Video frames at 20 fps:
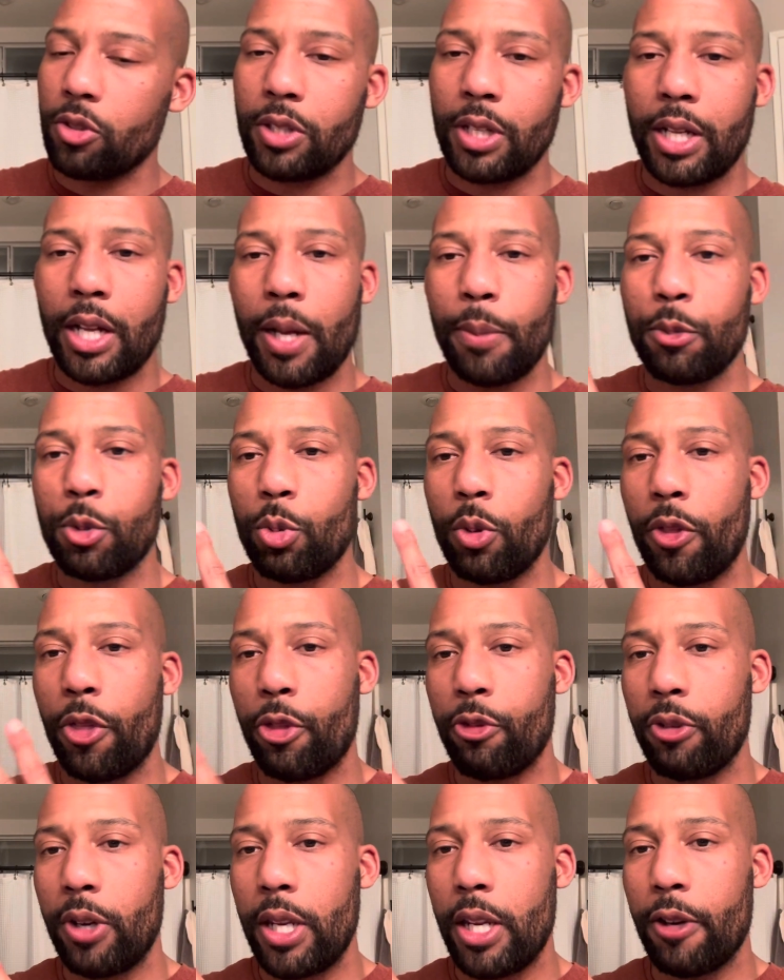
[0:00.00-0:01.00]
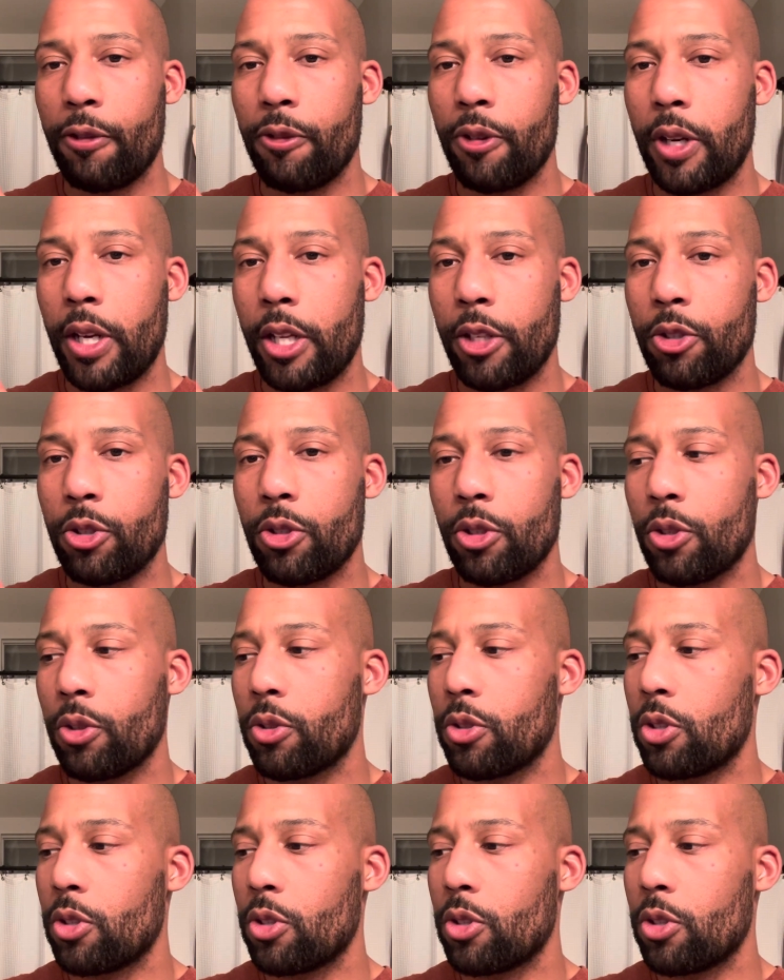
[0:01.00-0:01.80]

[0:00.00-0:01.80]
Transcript: It comes with 3 different inserts.